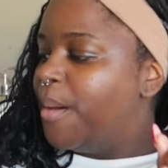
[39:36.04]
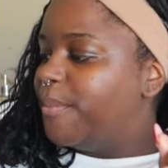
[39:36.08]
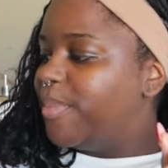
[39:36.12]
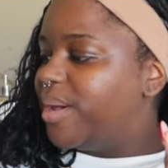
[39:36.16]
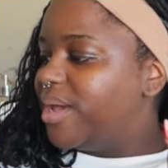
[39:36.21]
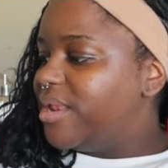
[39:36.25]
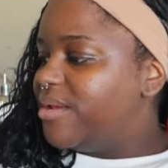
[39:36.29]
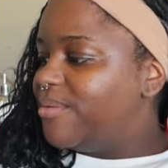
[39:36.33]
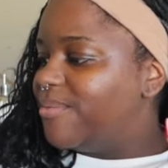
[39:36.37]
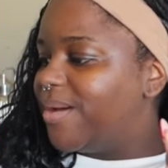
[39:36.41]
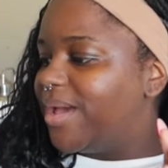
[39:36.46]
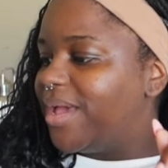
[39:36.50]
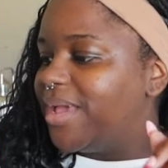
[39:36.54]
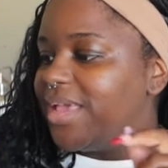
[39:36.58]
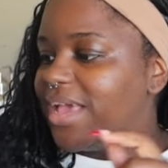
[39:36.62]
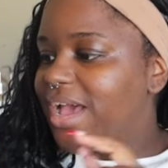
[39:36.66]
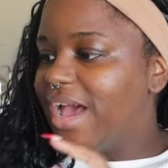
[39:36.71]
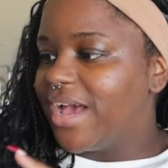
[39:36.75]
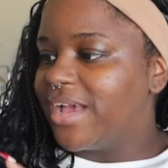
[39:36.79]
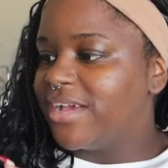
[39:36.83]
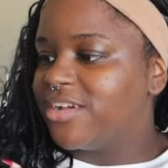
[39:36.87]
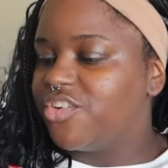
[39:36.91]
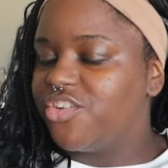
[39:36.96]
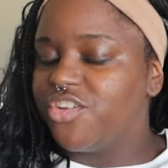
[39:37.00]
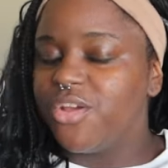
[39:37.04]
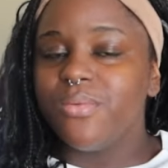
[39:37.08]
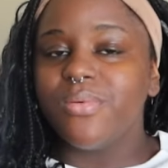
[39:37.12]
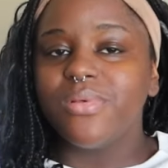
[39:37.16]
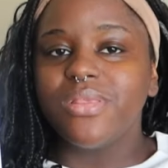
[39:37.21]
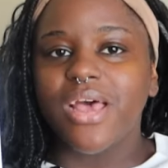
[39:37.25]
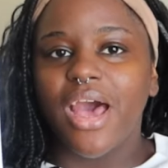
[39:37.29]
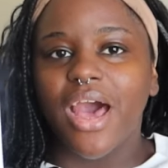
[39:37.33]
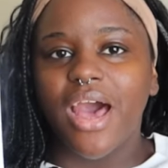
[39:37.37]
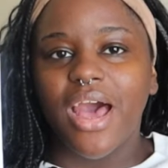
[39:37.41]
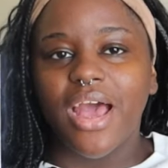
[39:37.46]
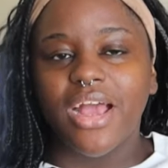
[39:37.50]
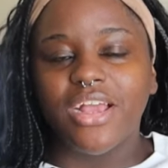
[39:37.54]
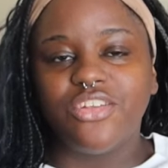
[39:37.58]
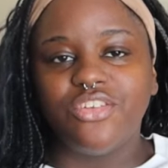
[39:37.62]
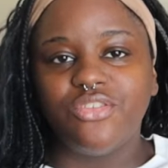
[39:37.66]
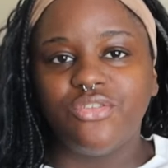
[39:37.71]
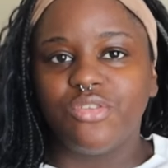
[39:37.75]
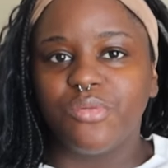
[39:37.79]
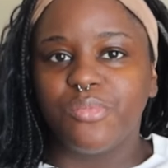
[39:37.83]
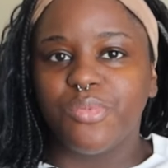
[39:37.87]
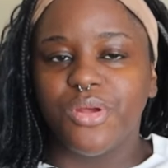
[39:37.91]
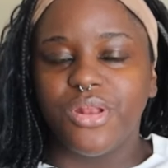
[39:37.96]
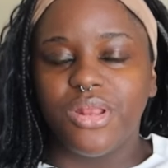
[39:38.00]
But anyway, yeah, she was high, she
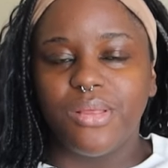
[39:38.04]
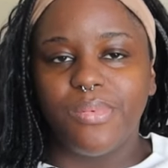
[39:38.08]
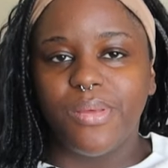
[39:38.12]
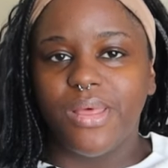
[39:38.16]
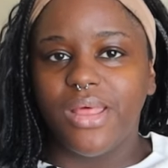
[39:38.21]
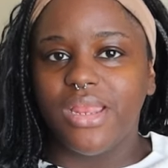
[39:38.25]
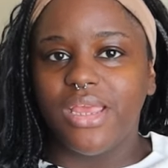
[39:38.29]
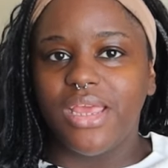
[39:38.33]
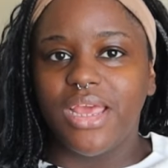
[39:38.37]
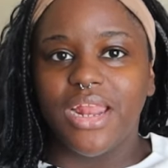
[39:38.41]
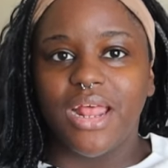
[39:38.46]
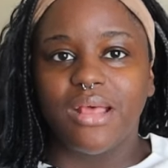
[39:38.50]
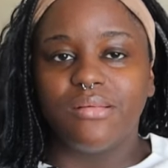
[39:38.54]
was a pretty penny,